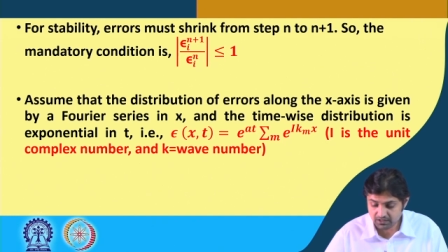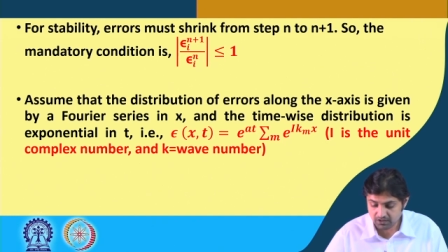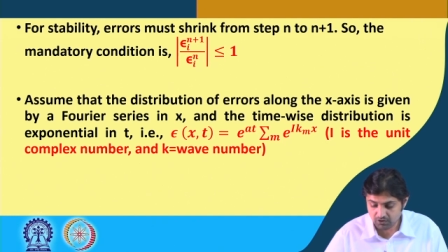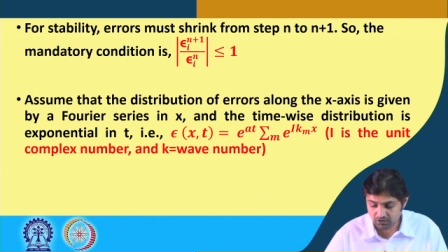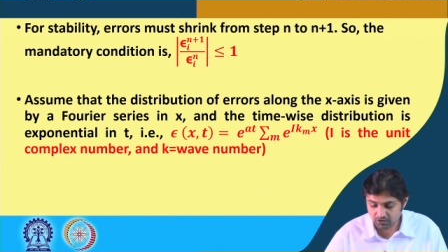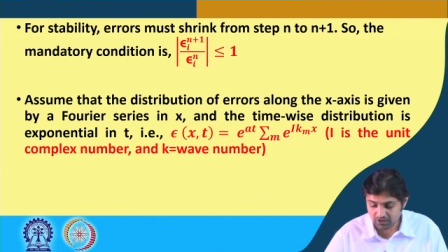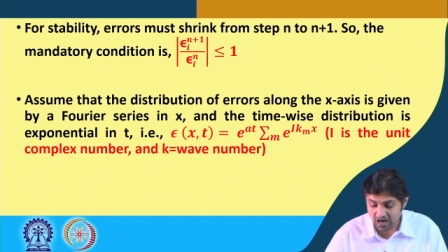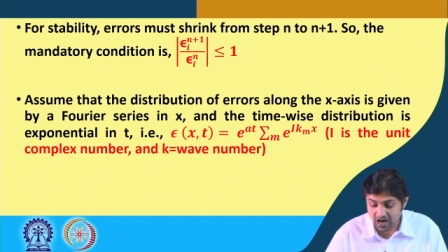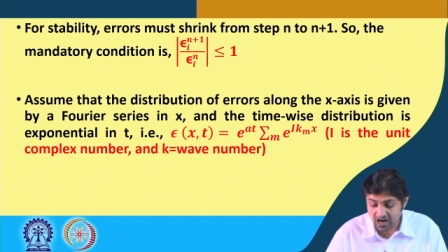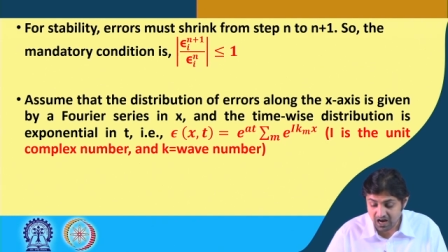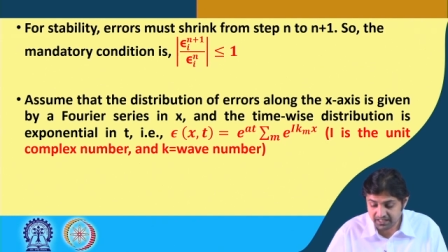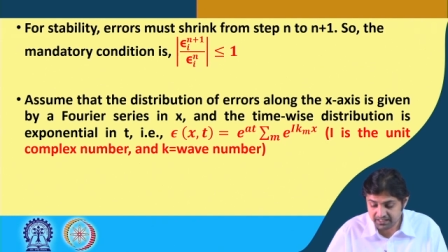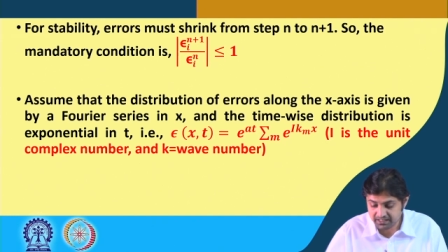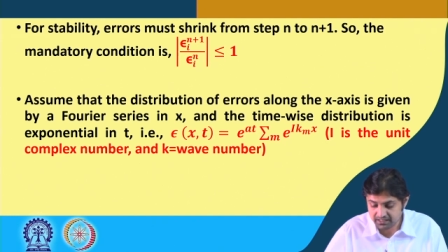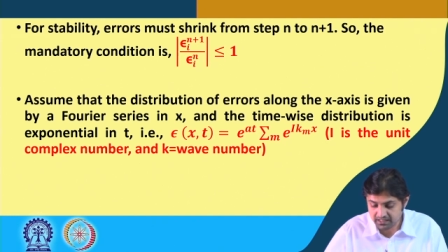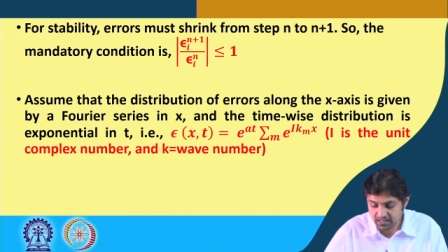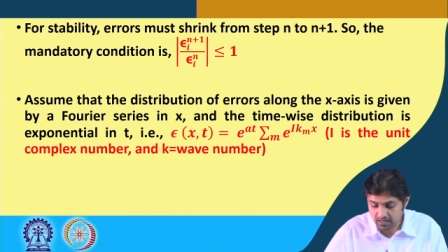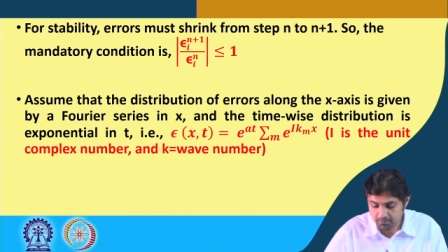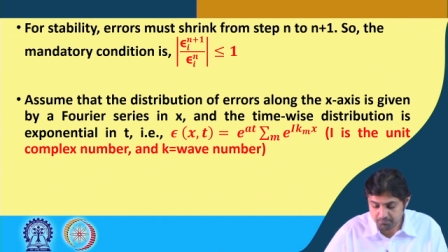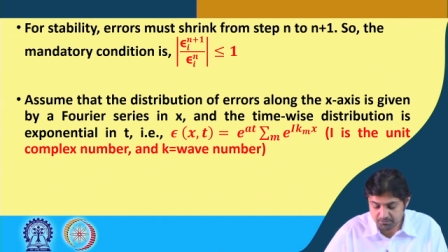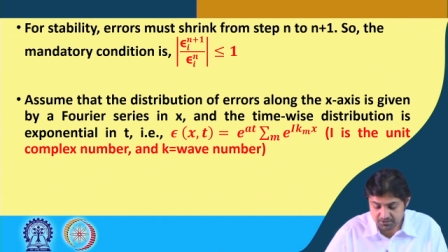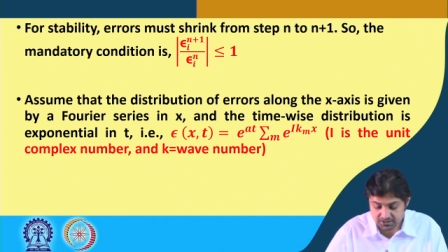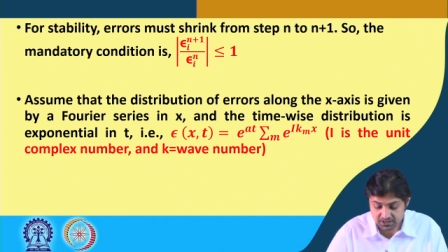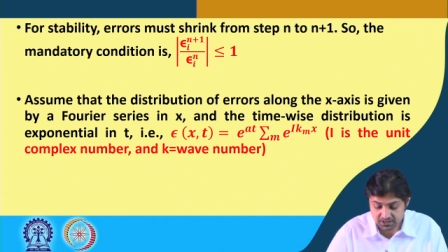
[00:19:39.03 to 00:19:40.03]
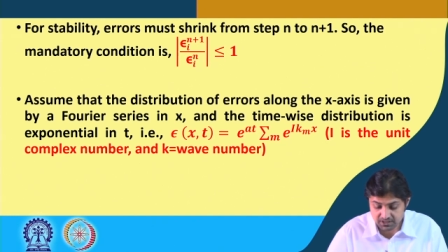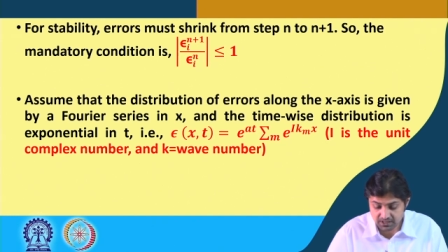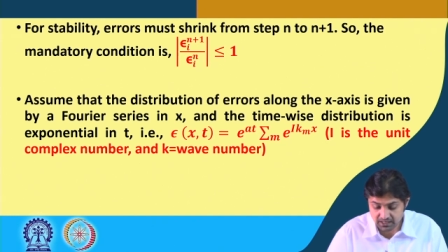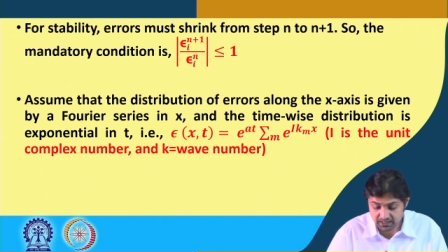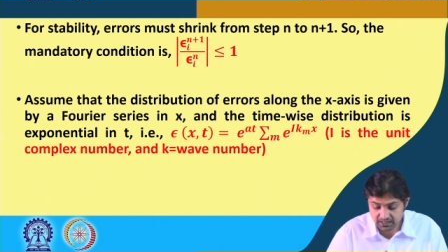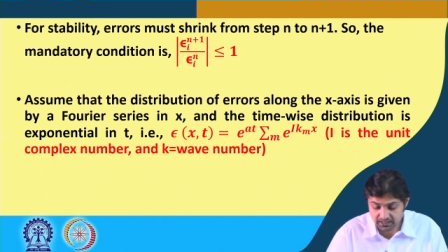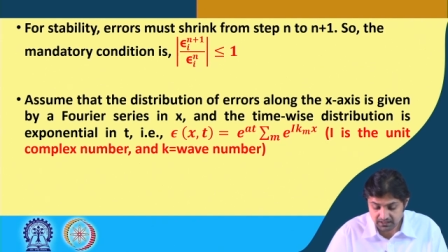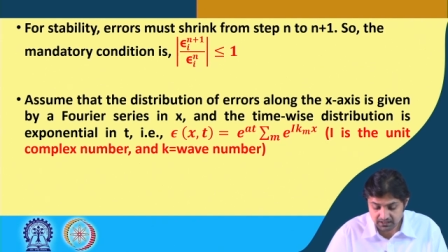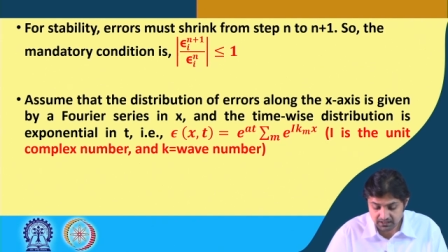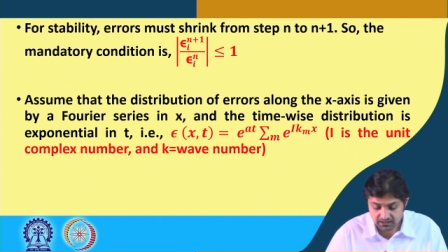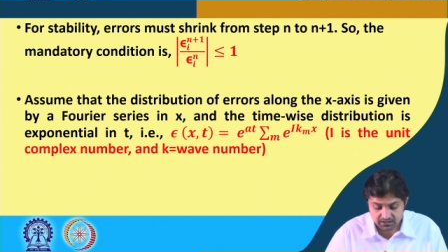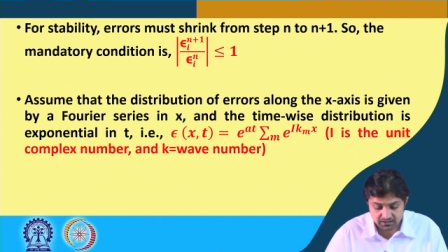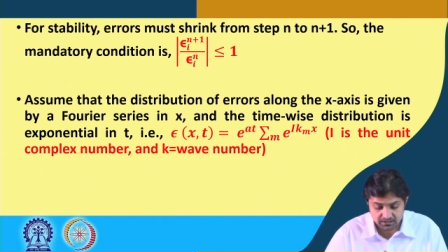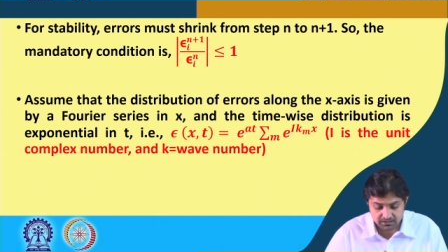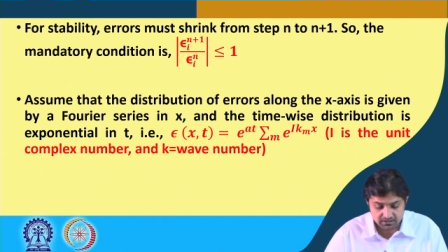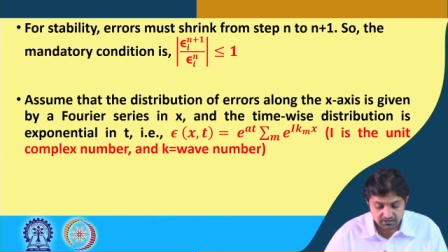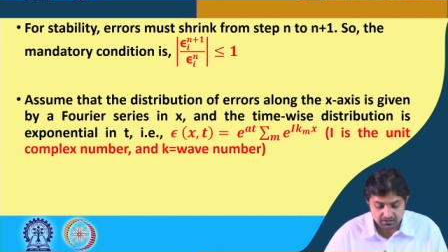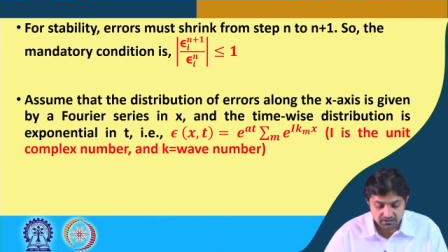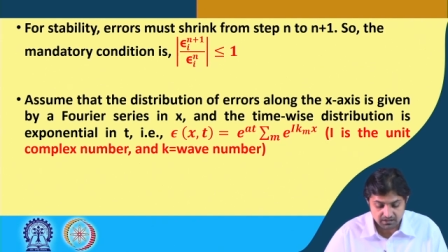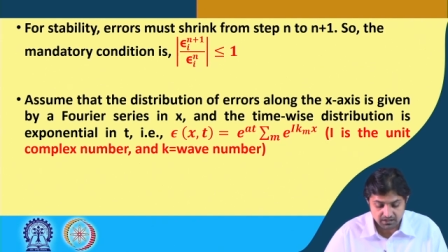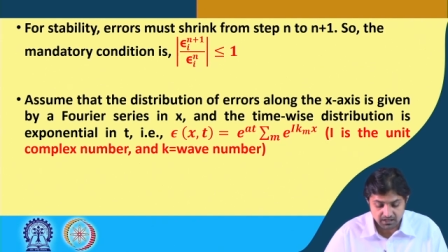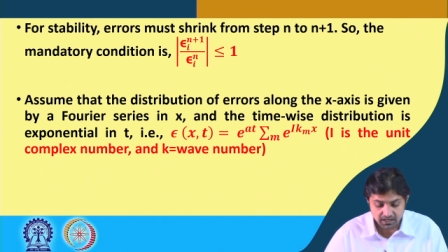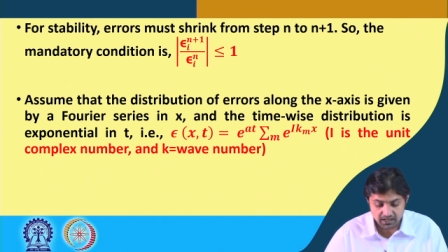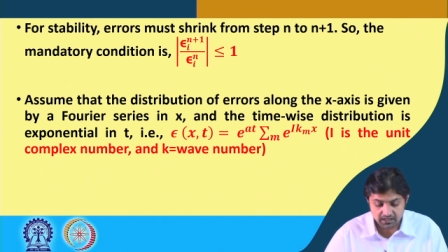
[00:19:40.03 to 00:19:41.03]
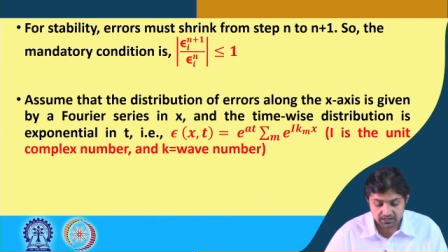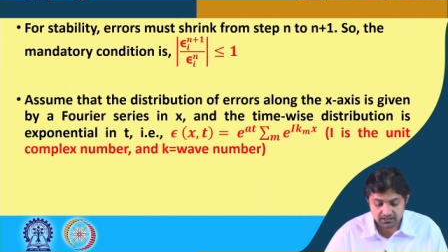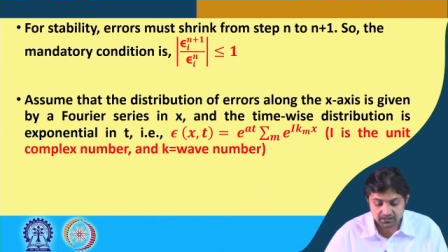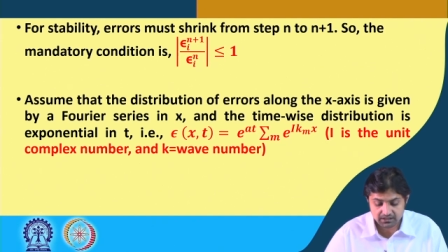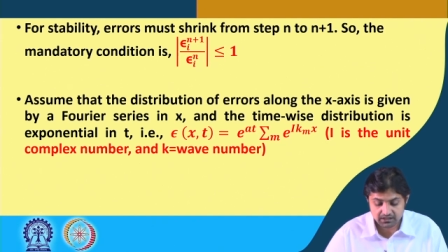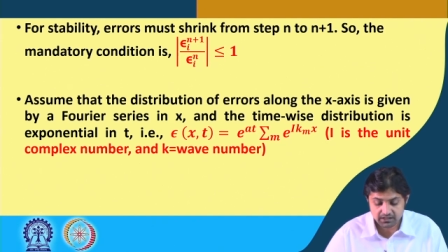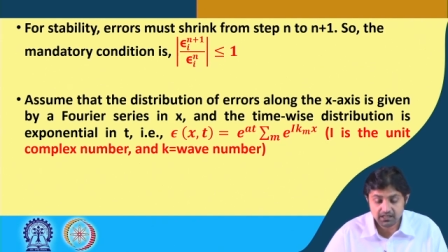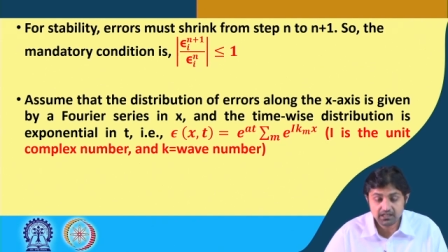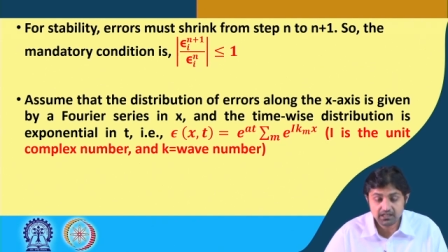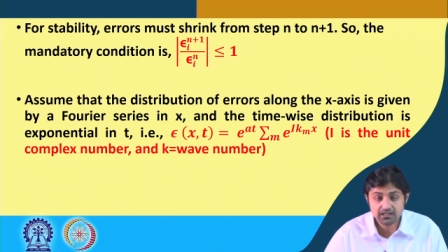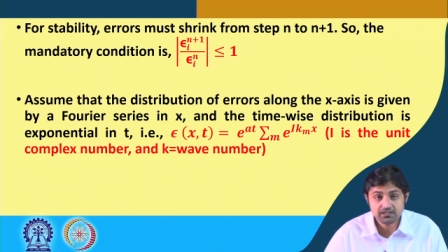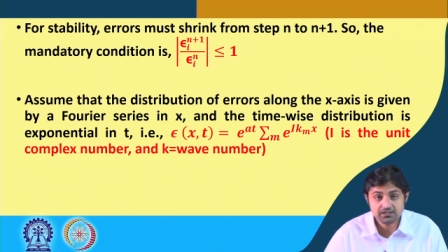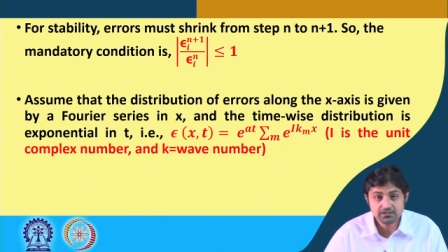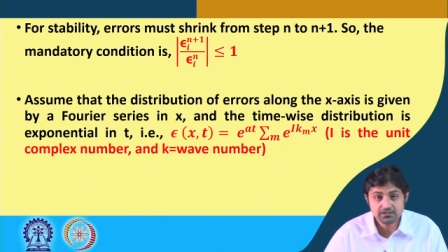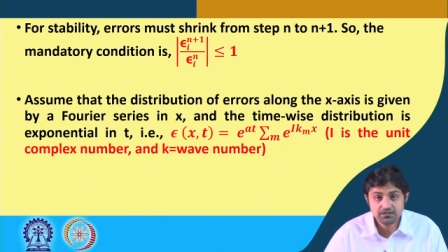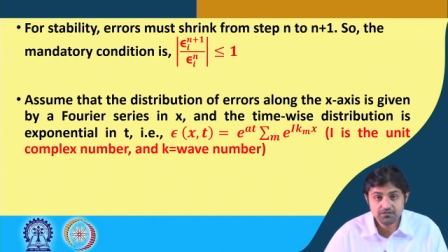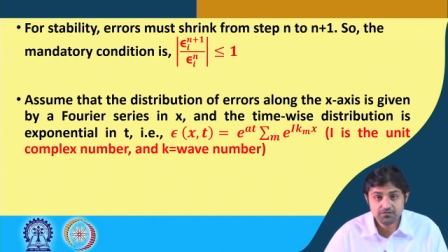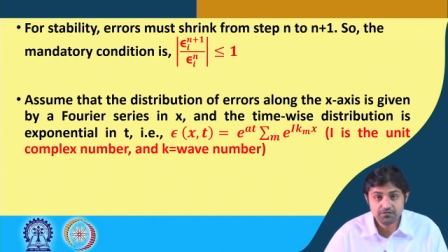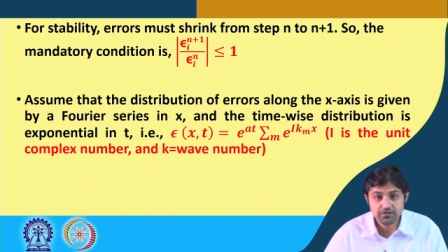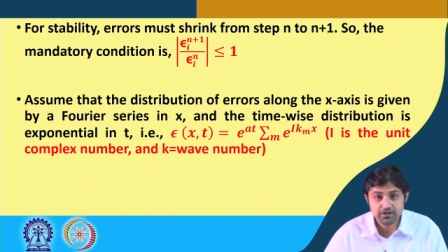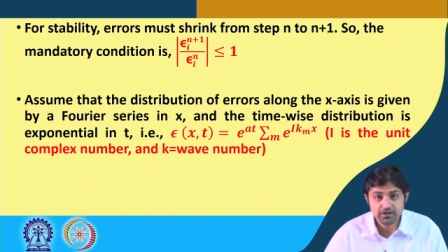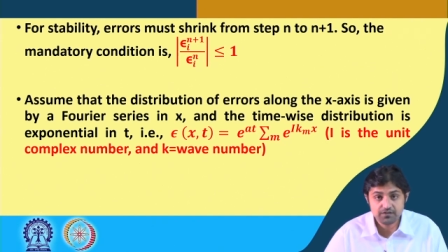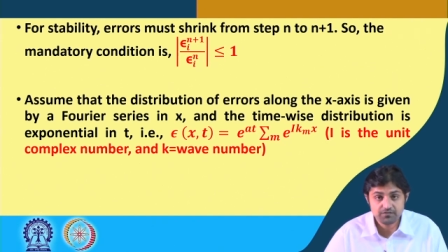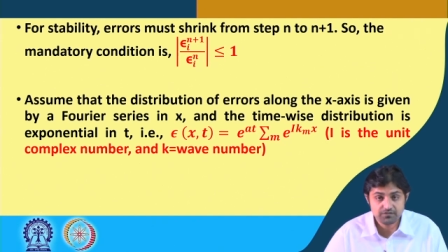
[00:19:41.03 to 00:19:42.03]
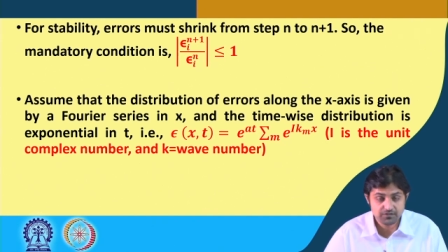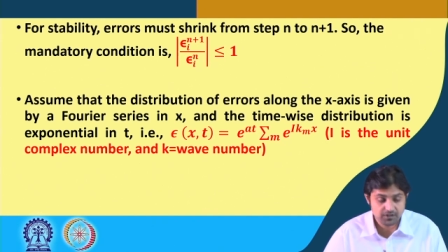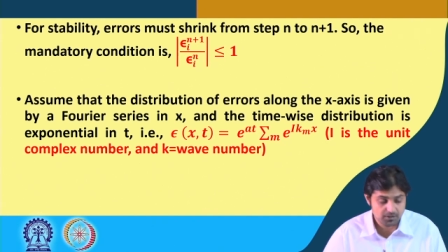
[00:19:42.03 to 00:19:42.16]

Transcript: or I capital I, and K is the wave